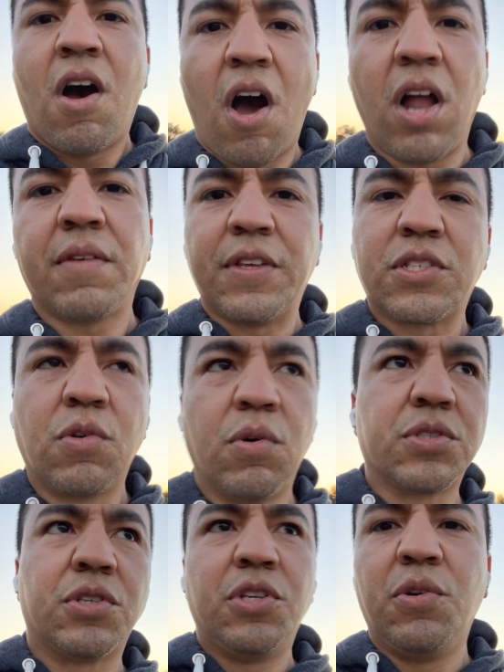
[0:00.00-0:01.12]
All of the
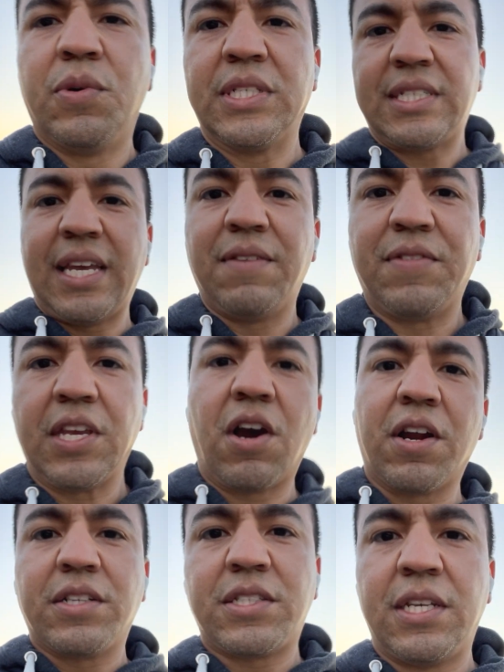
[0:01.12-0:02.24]
schools are new and
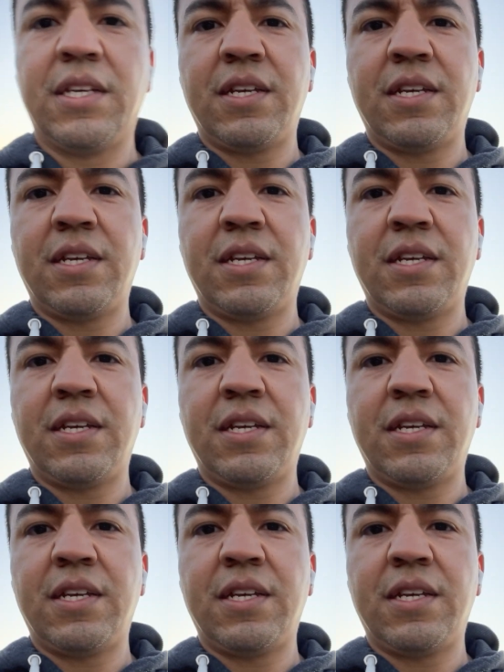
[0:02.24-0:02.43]
state-of-the-art.